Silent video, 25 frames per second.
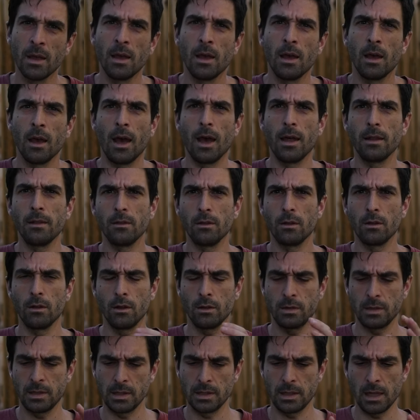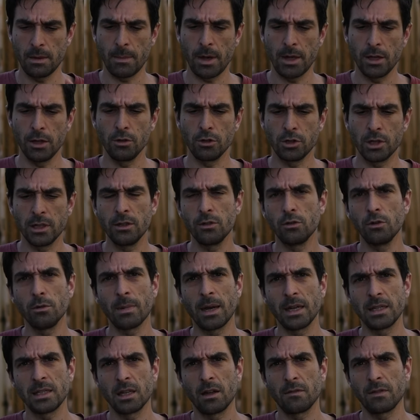And the system I usually do
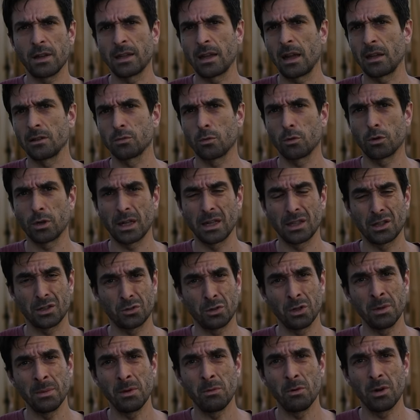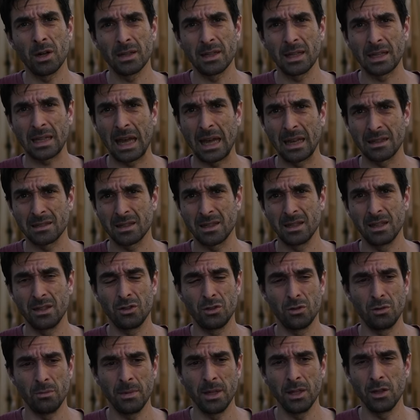myself that has worked extremely well, that has led
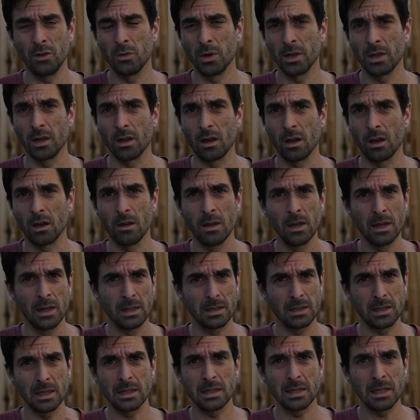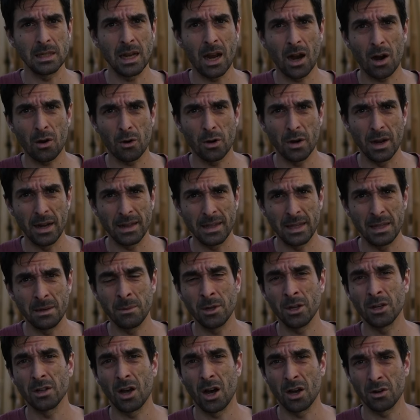to me doing a 16-hour,
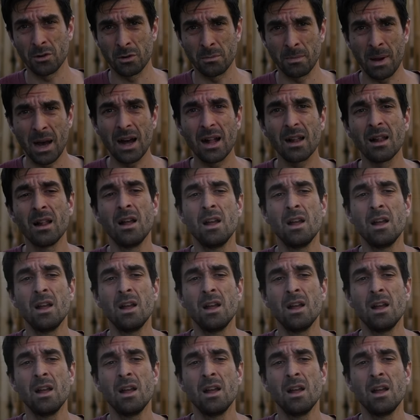18-minute, 100-mile,